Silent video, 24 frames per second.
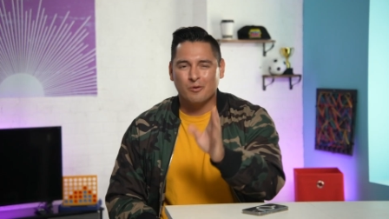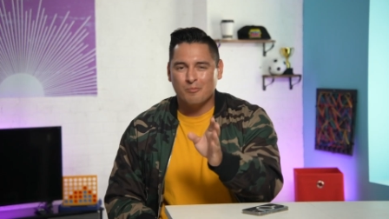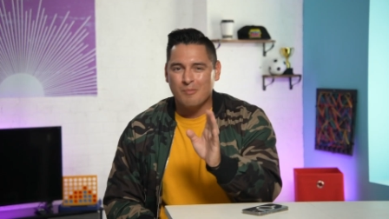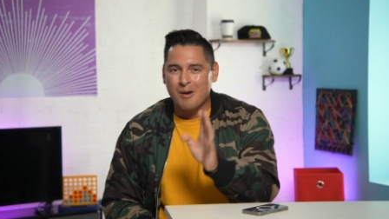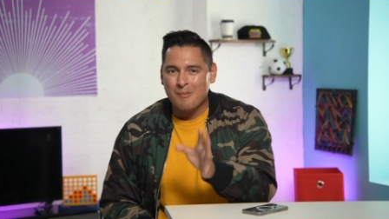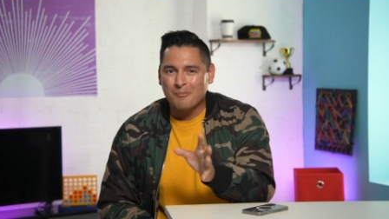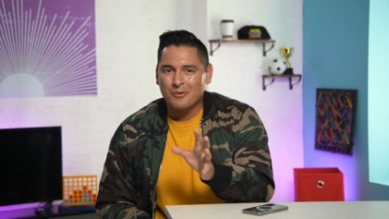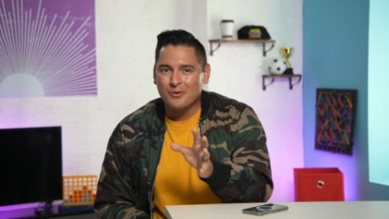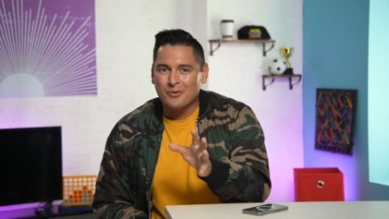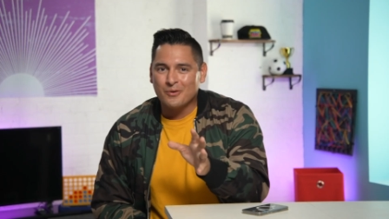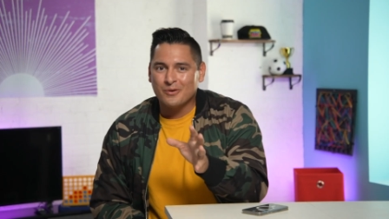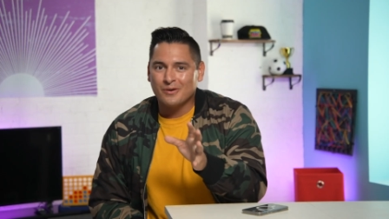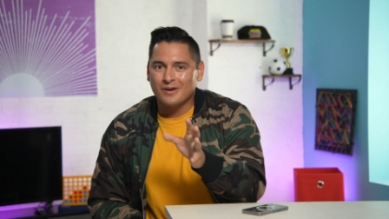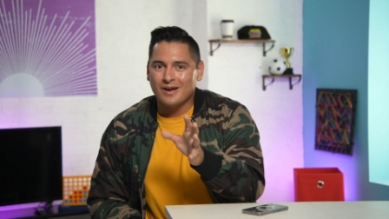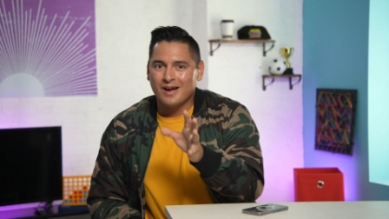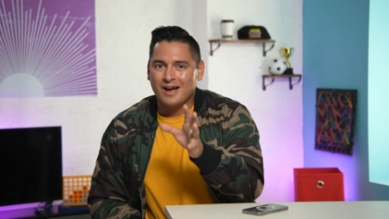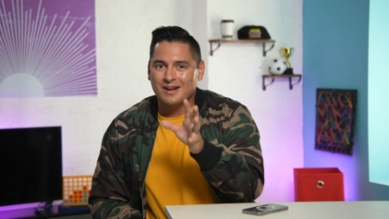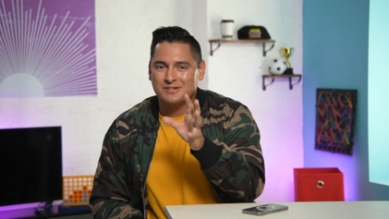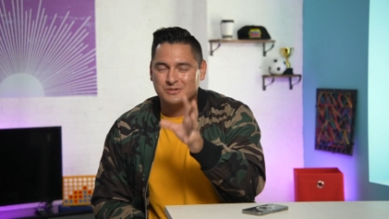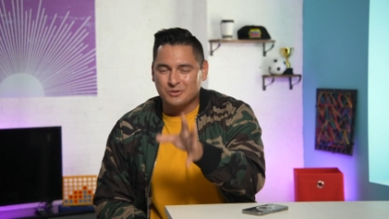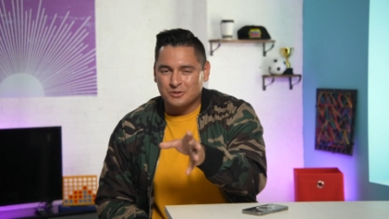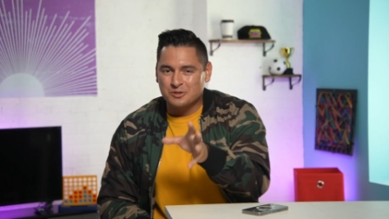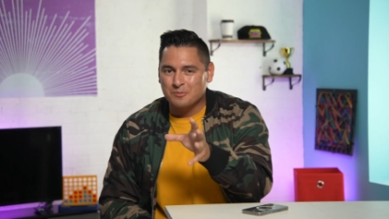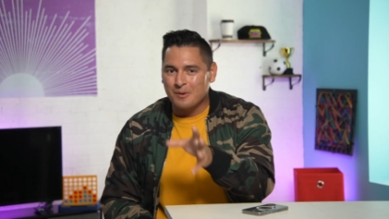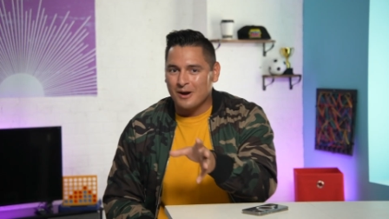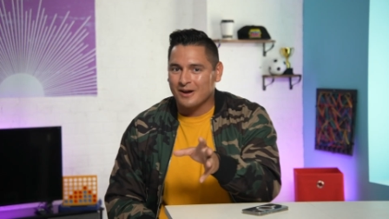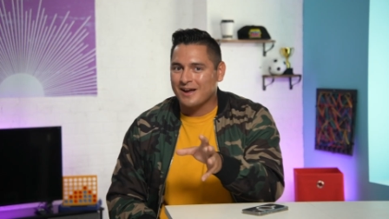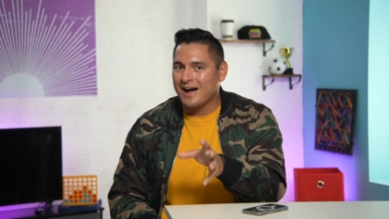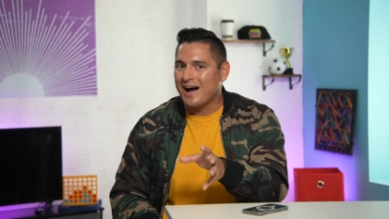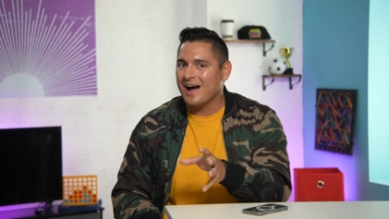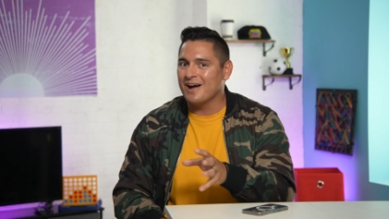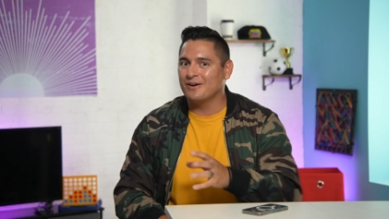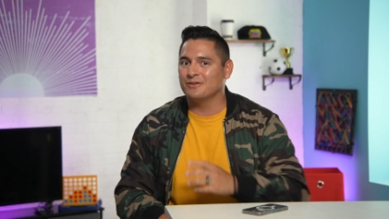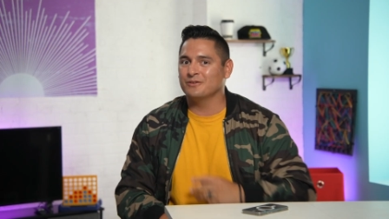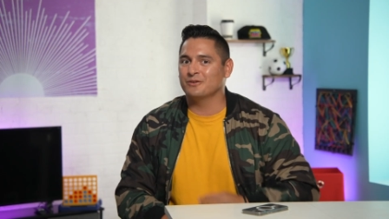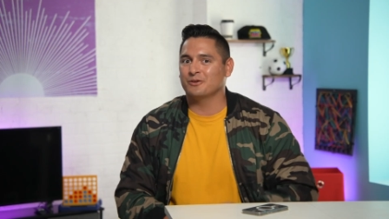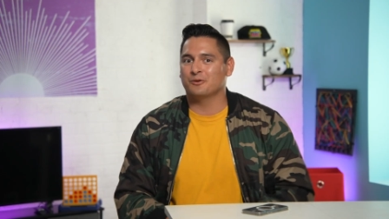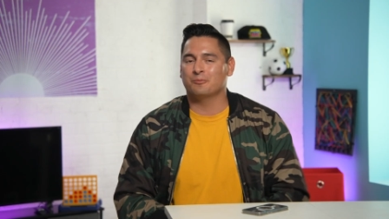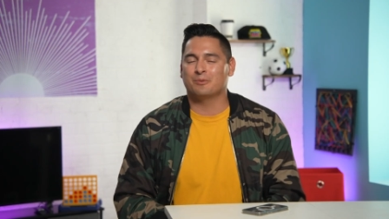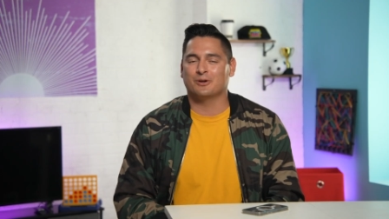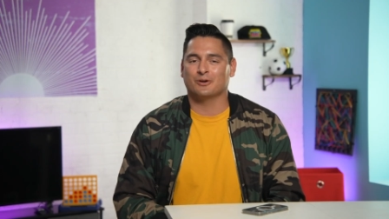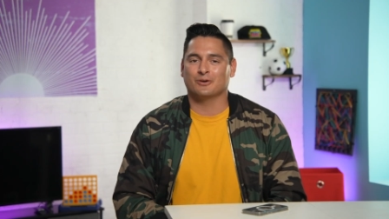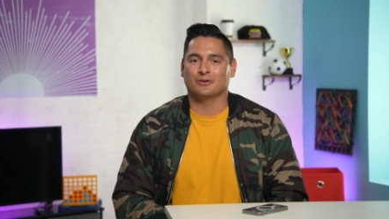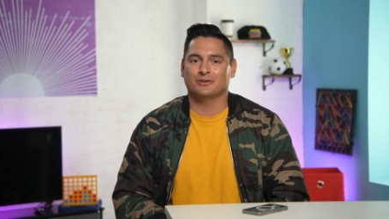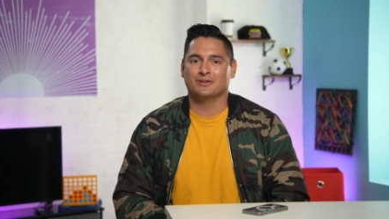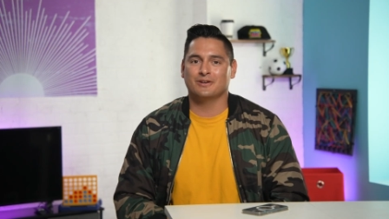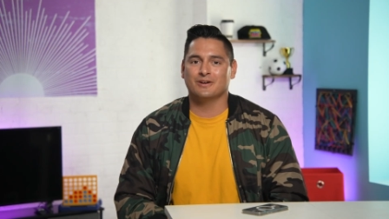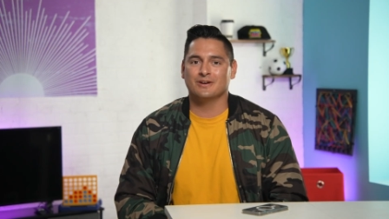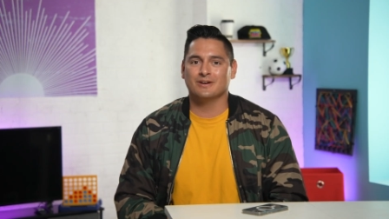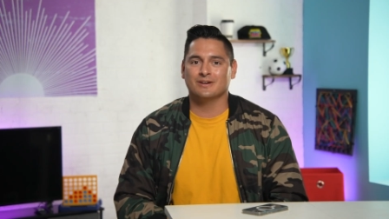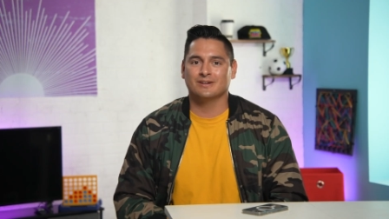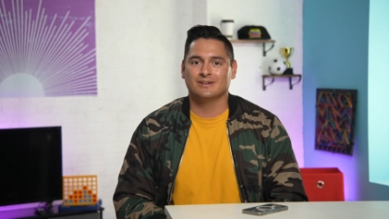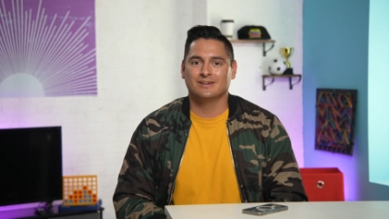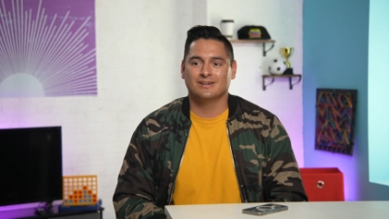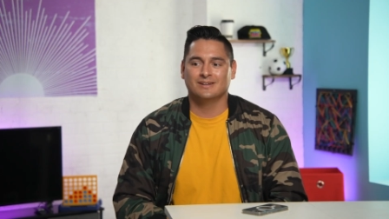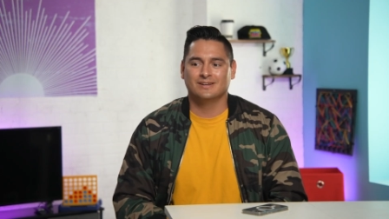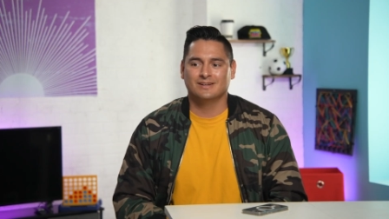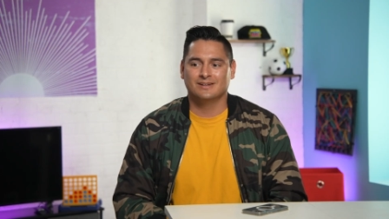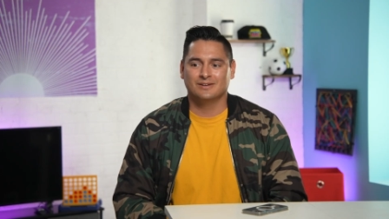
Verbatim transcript: Remember, I told you about Kyle a little bit earlier?